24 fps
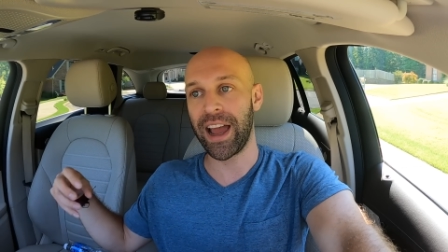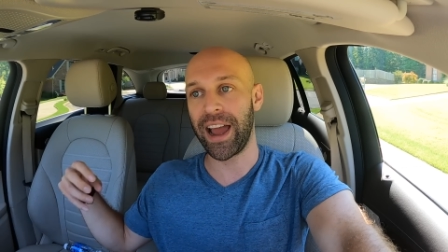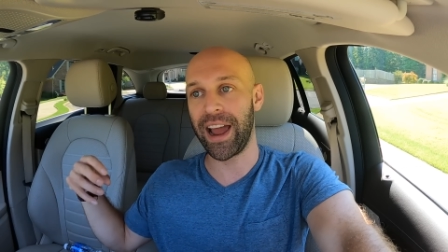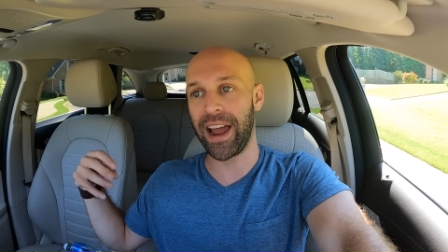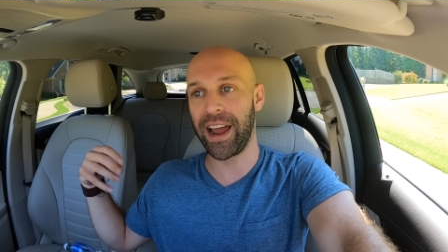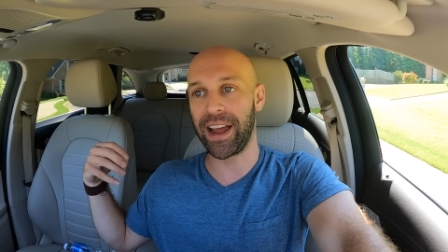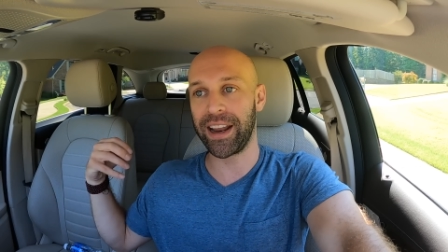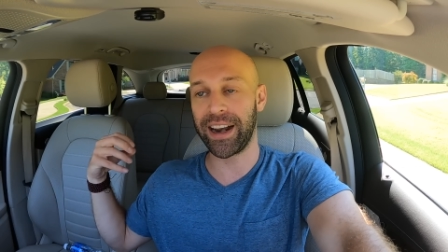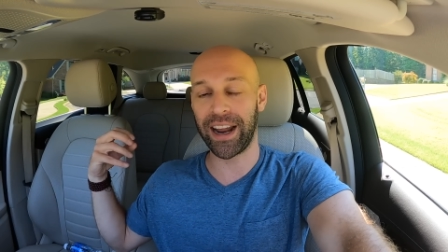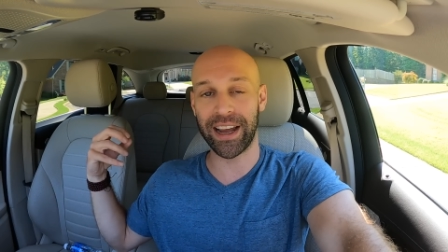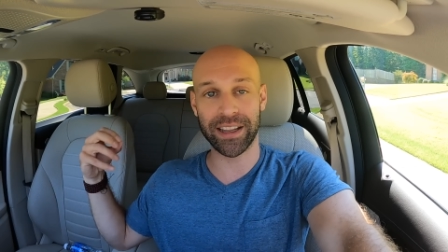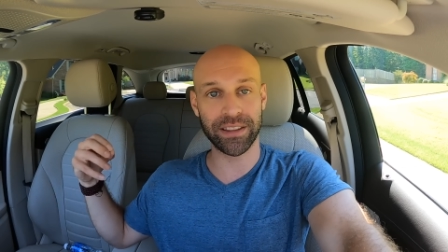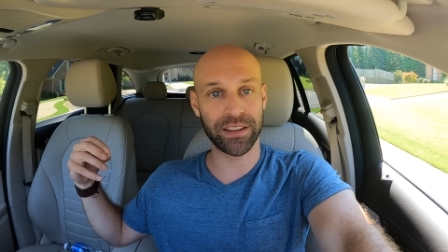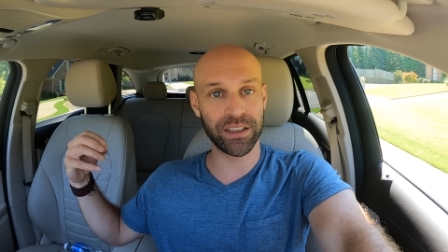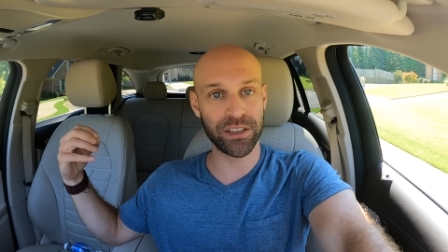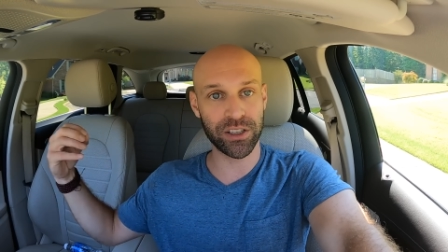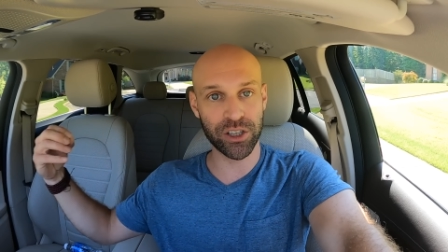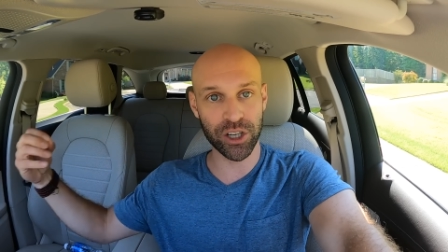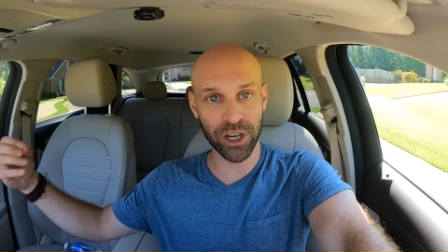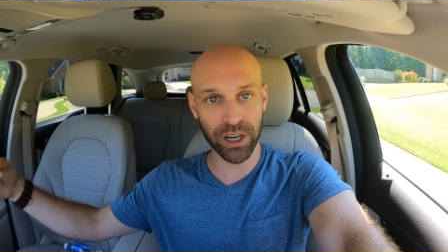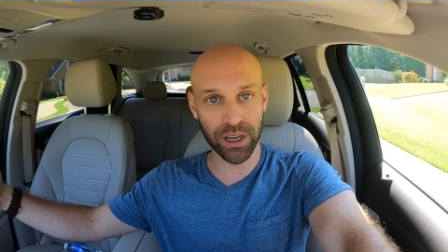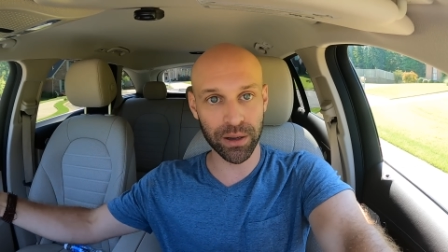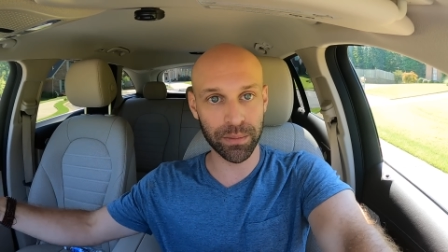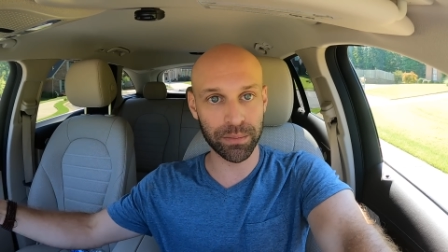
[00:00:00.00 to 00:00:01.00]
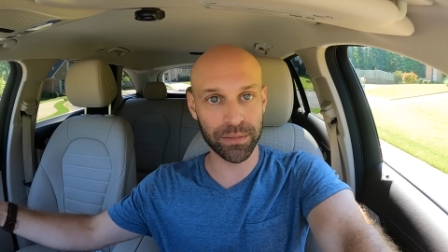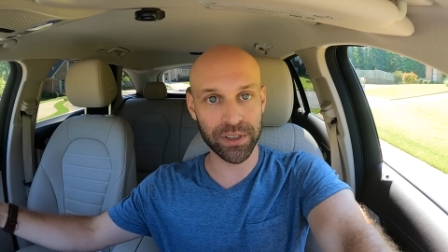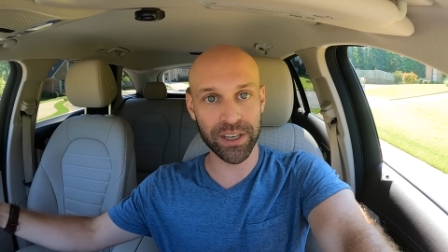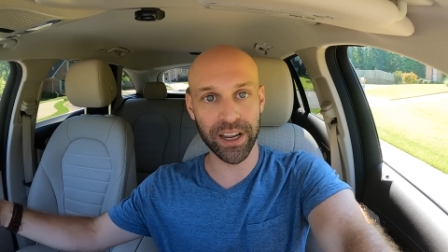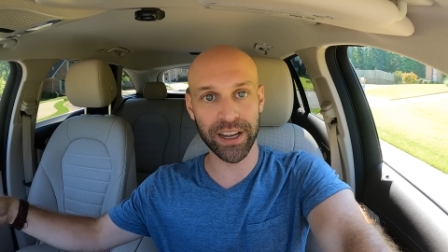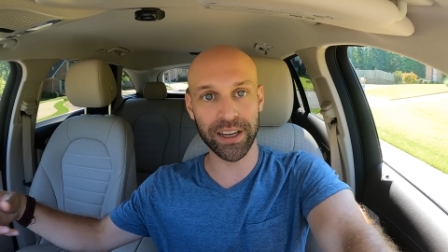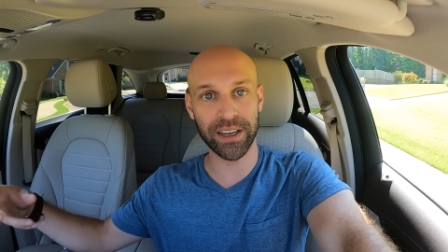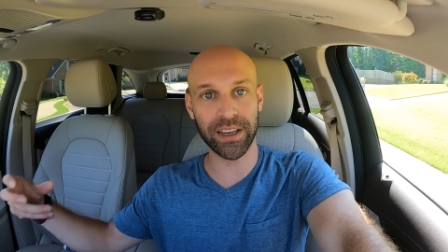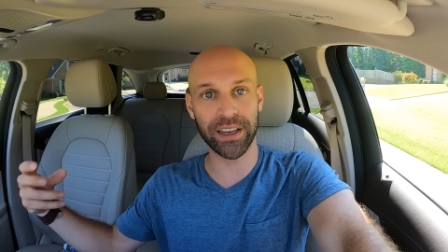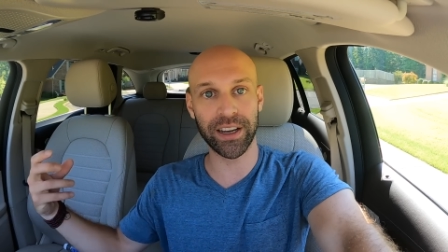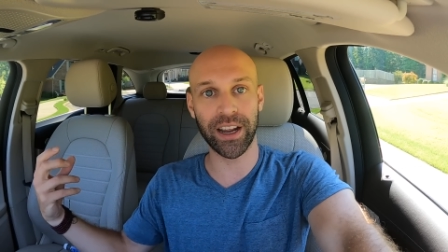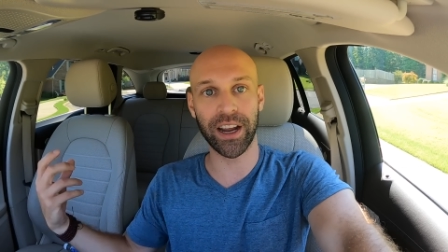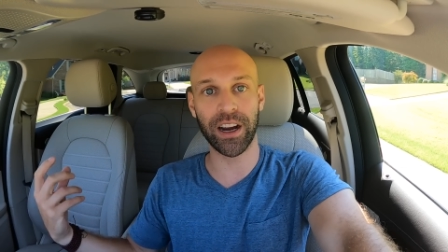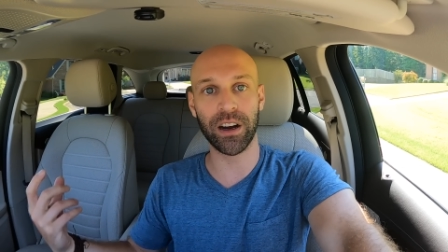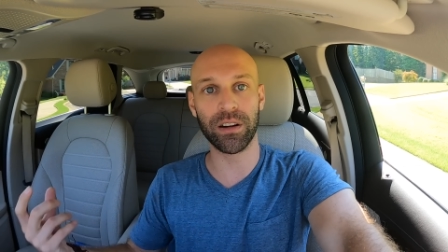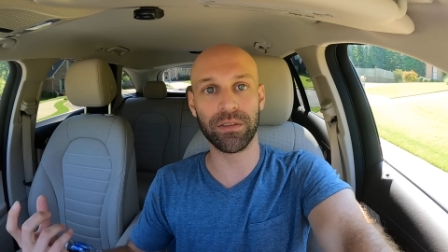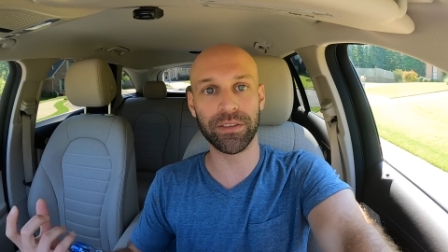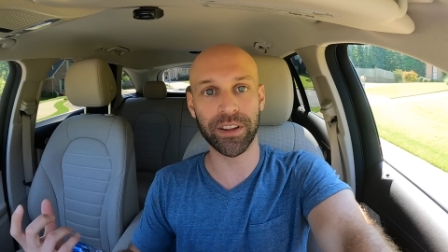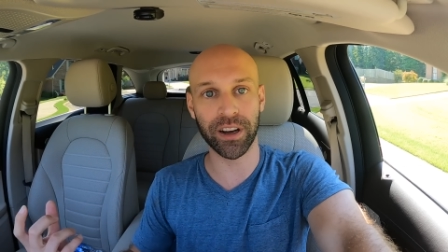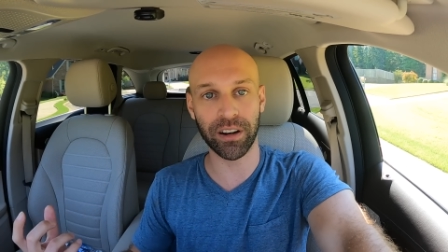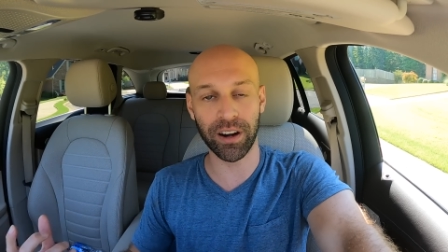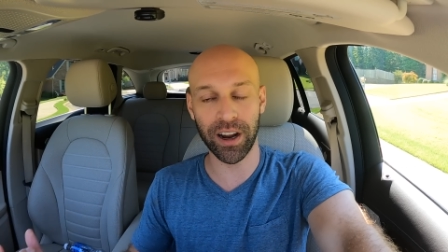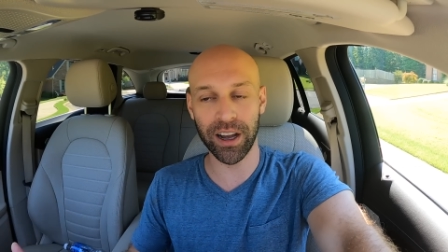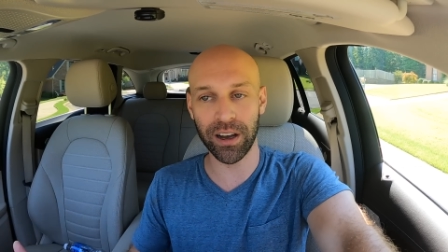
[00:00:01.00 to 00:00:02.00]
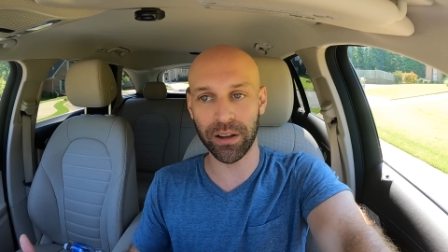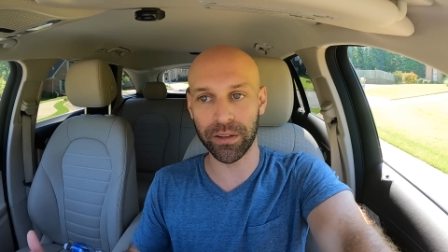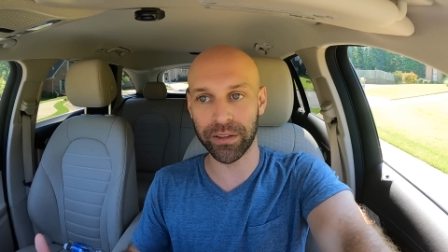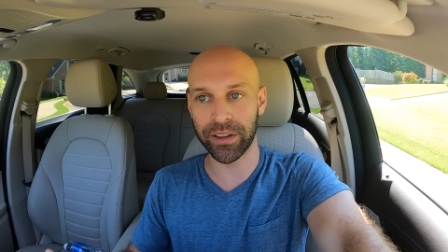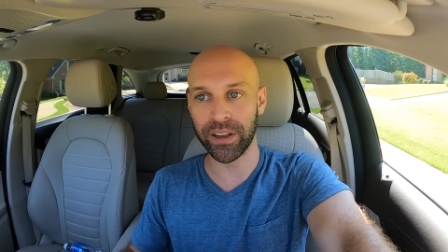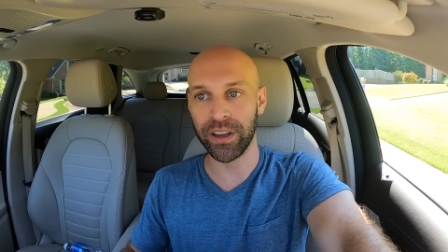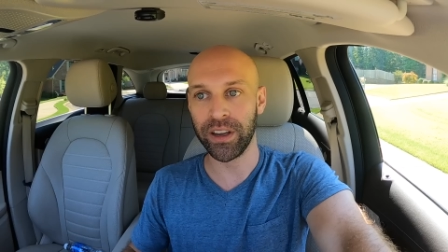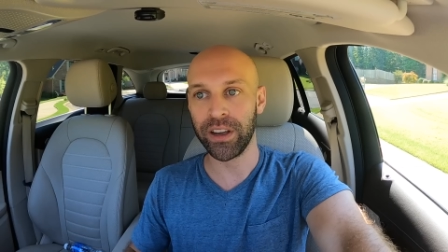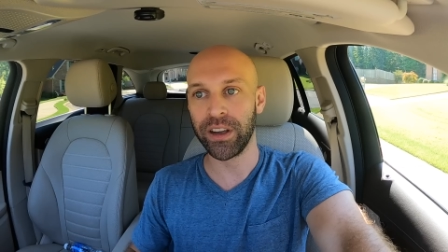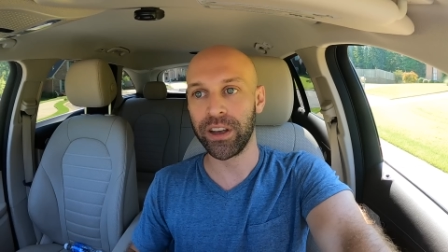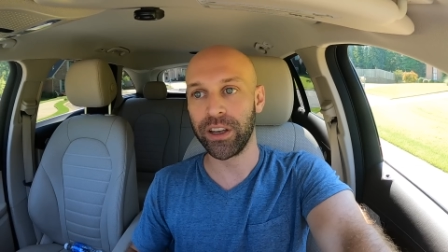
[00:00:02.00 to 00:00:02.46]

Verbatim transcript: and at the gym taking care of their health.